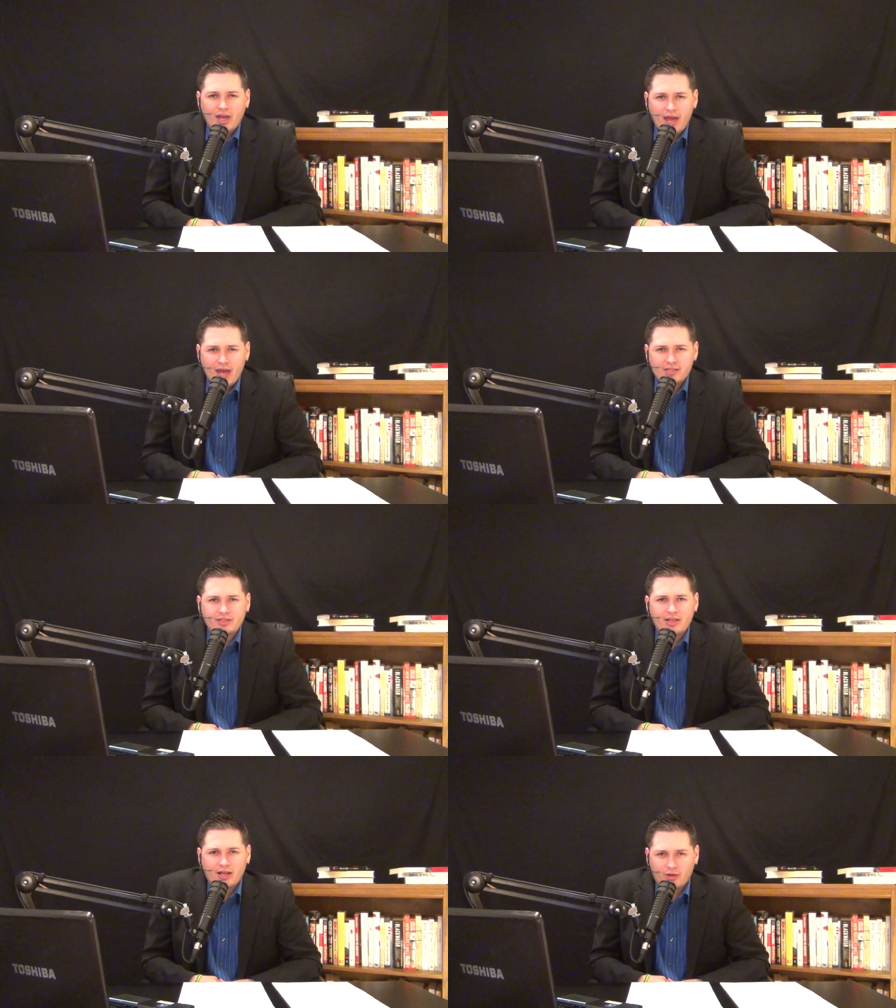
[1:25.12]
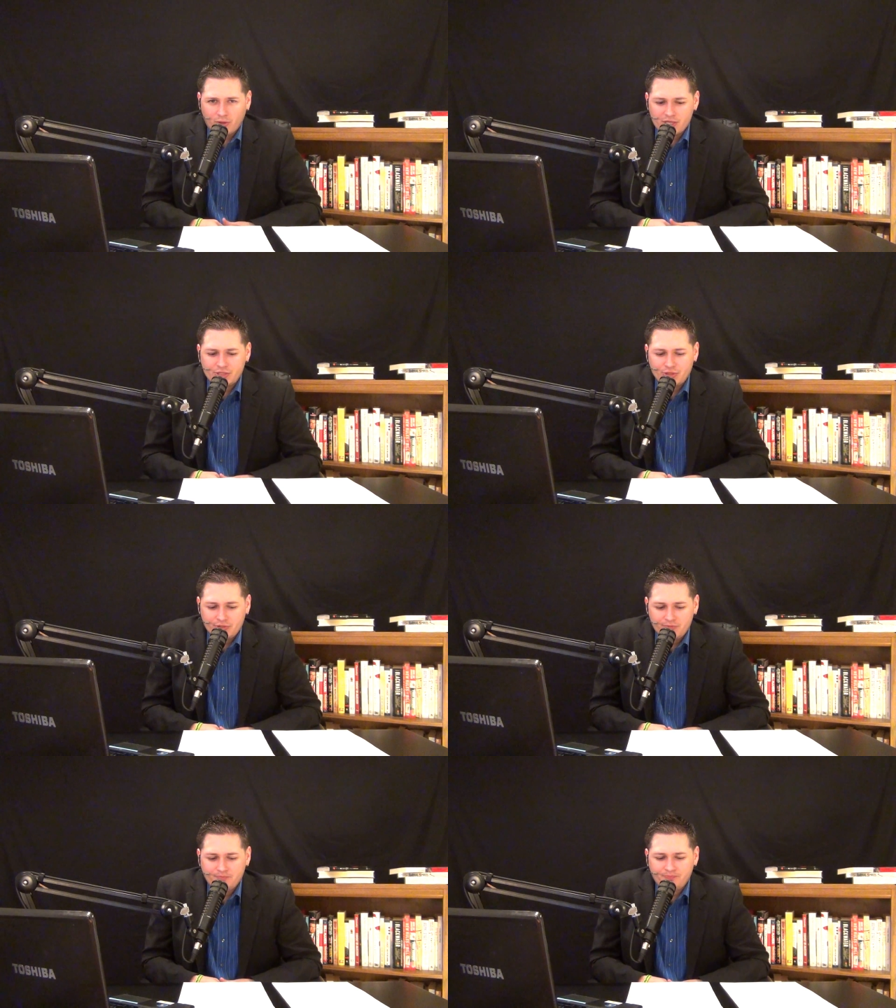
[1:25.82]
asked that
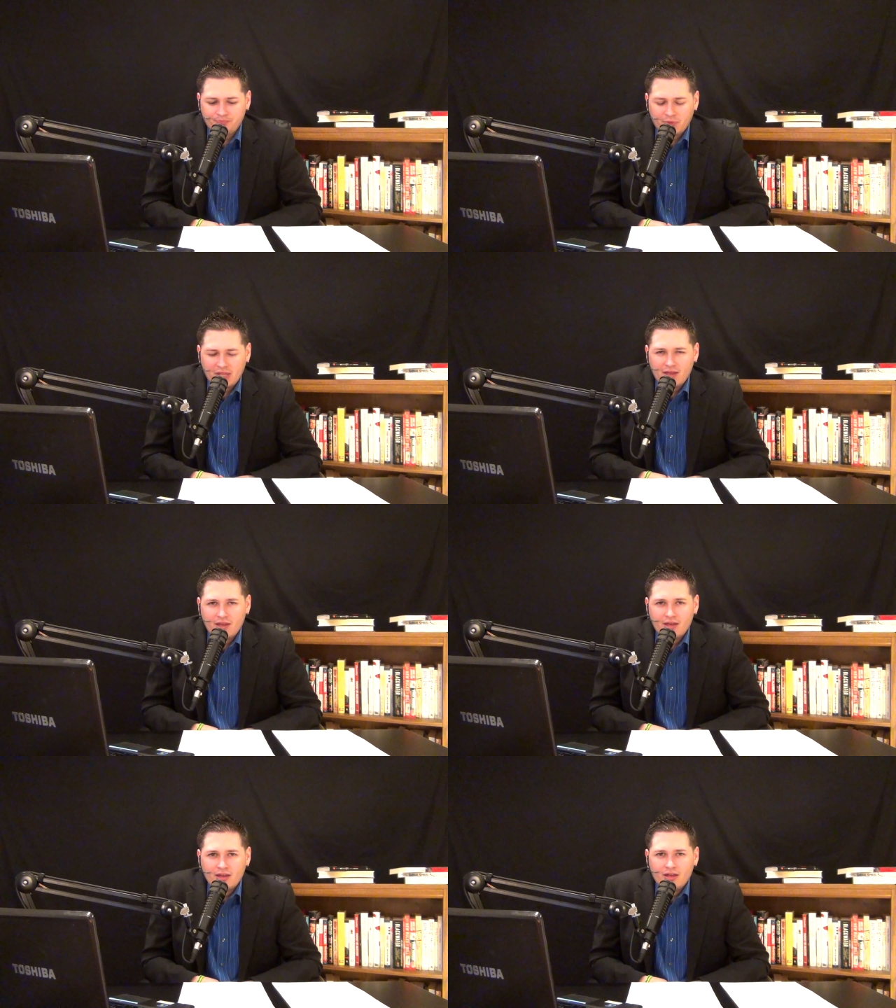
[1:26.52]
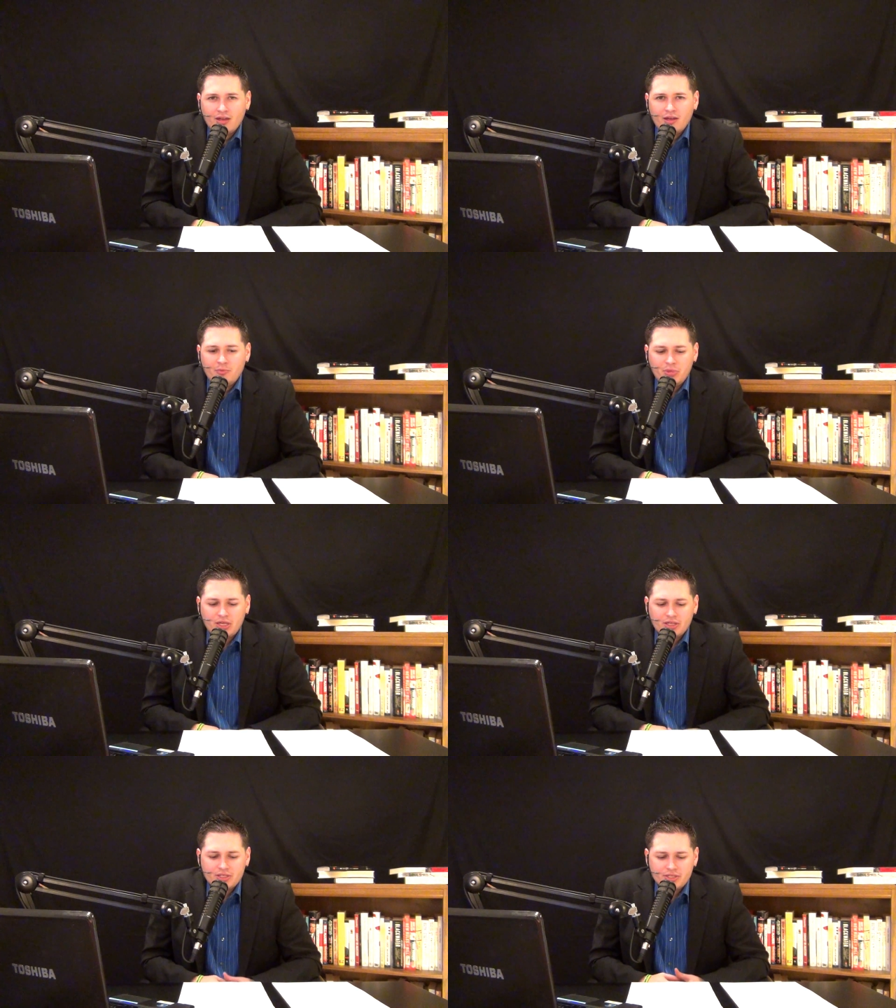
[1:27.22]
question?
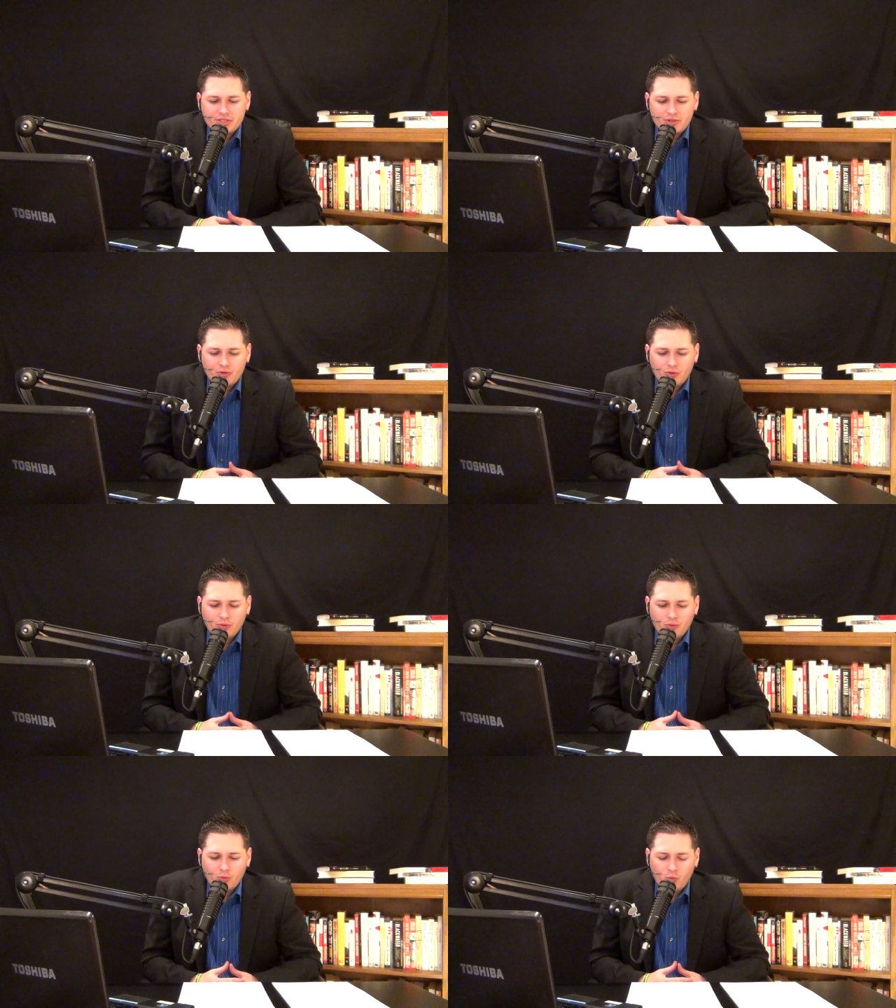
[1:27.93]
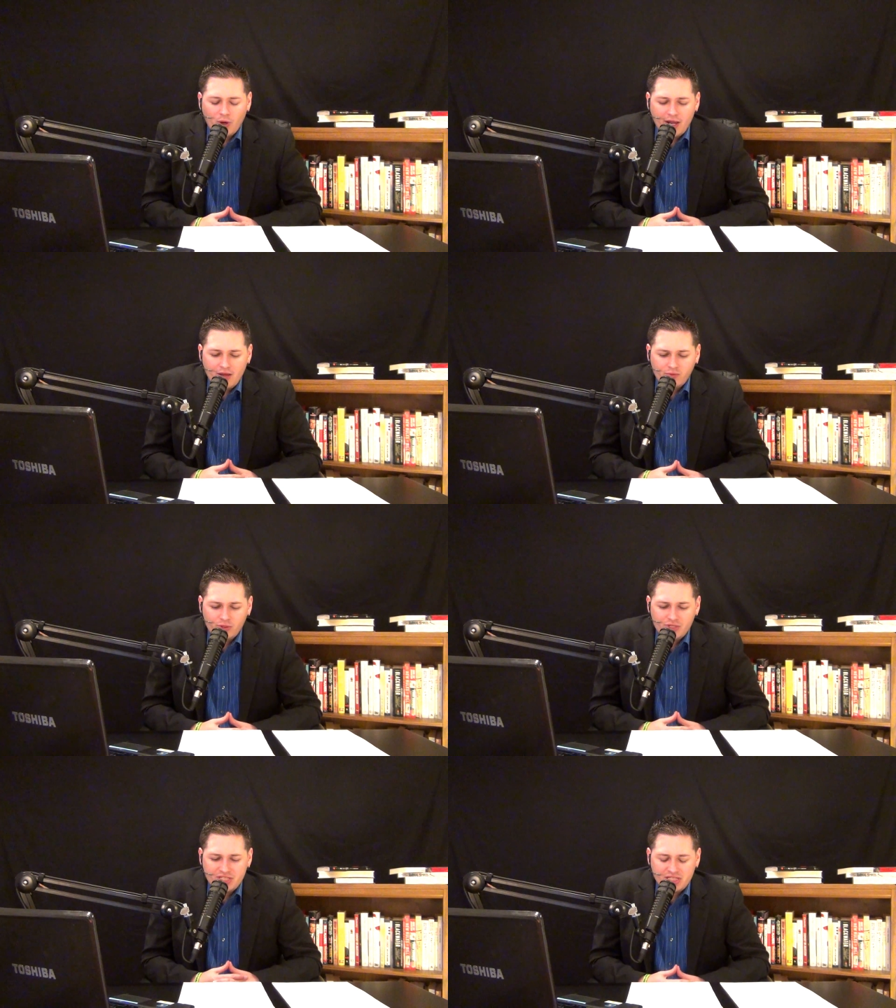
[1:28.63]
Because
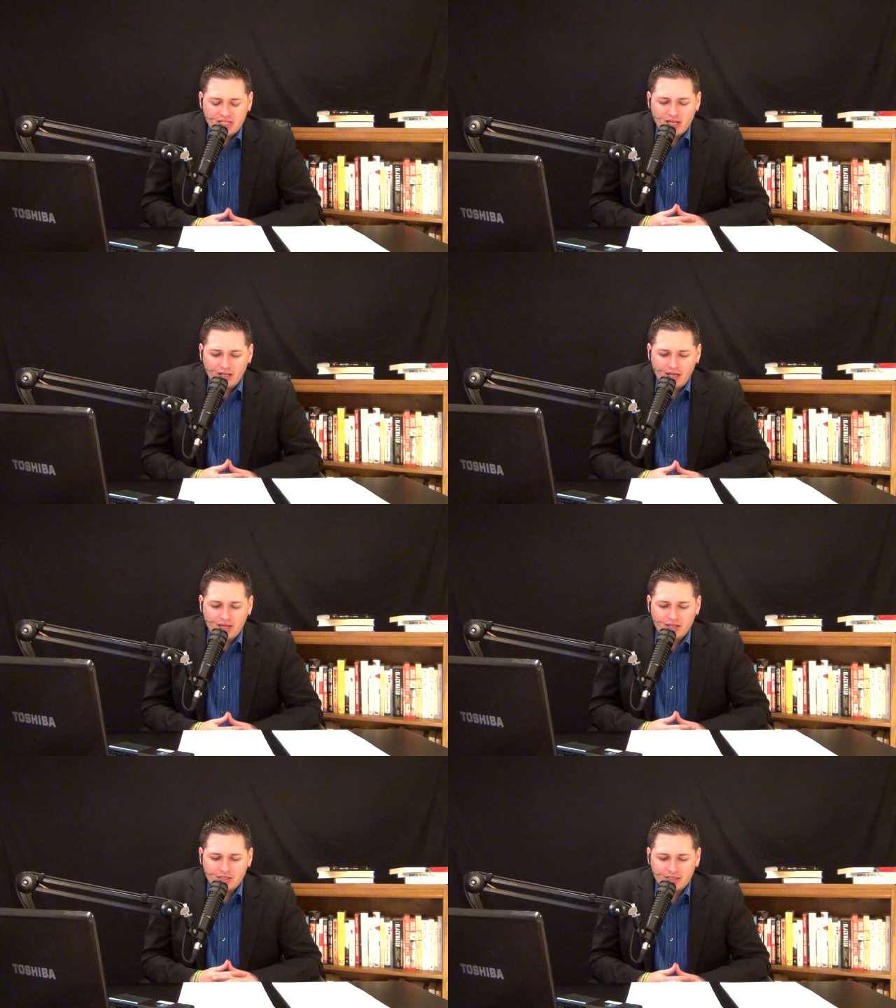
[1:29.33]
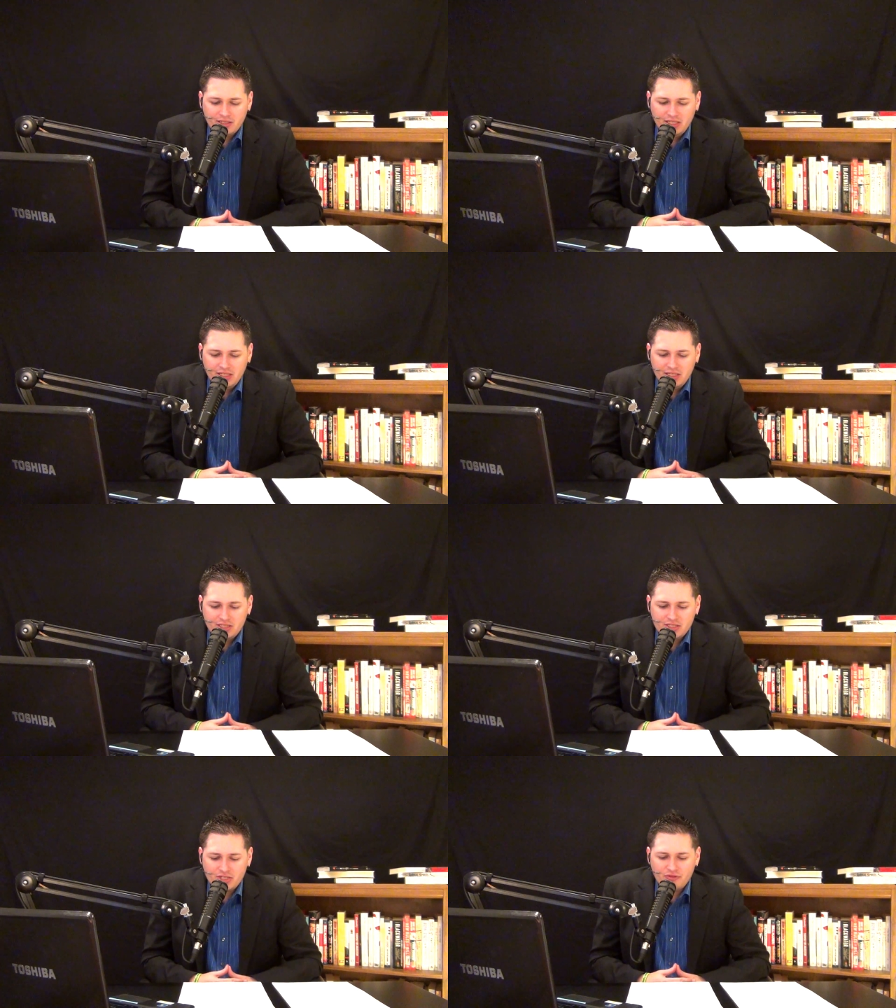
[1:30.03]
whenever CNN
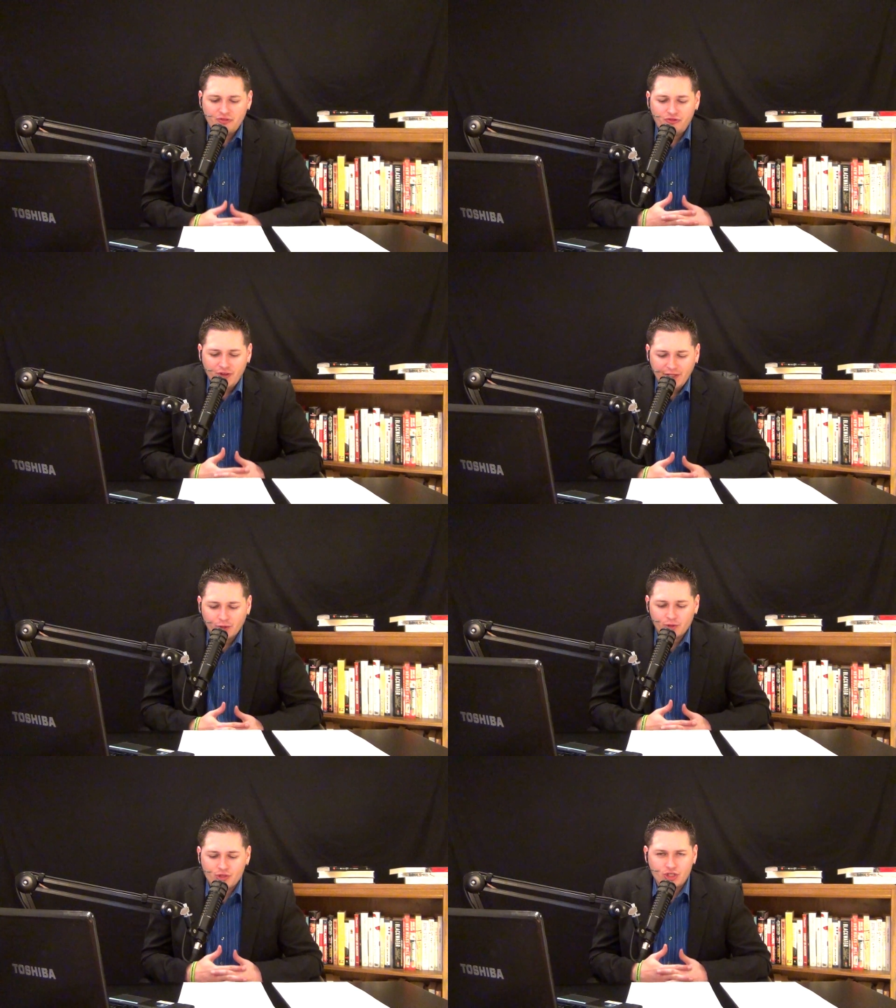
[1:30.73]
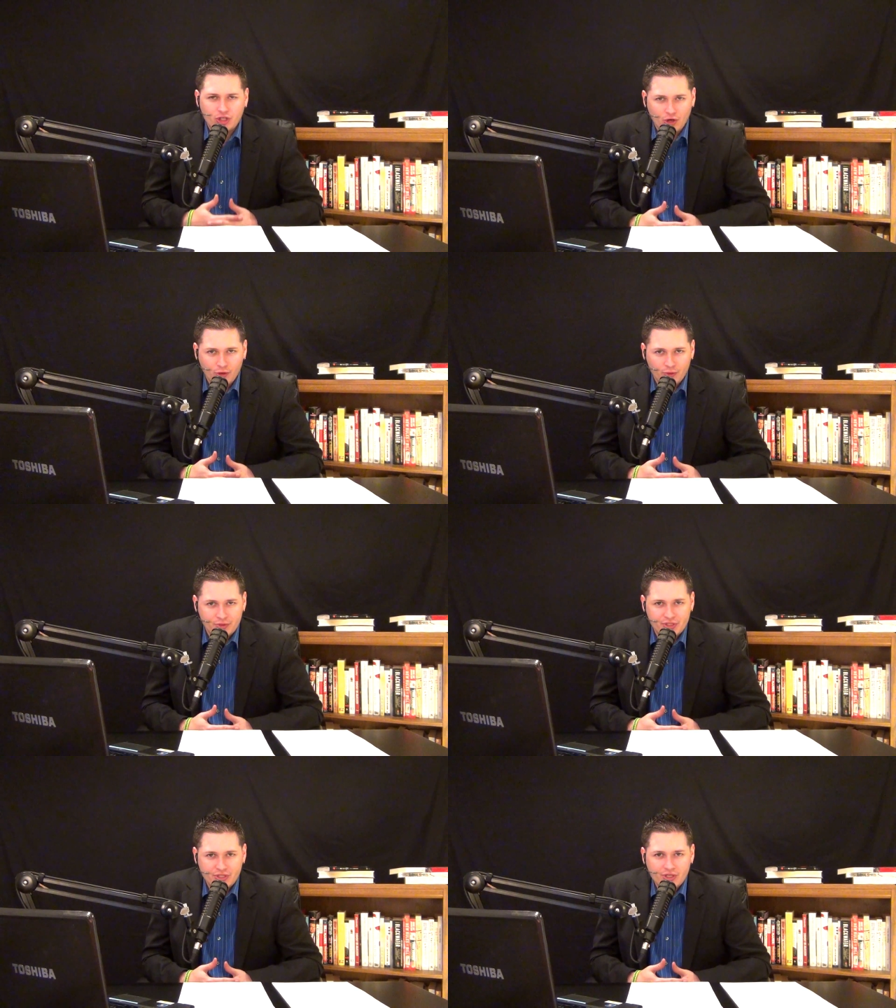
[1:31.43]
needs filler
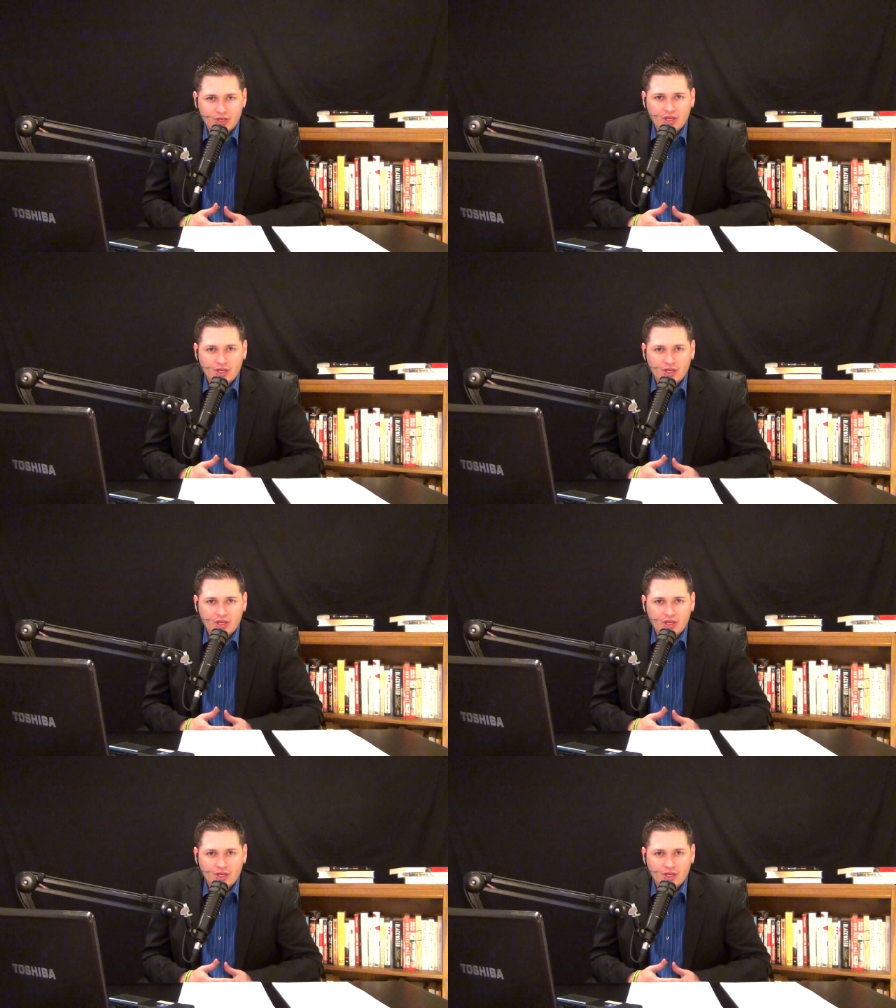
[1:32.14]
shows,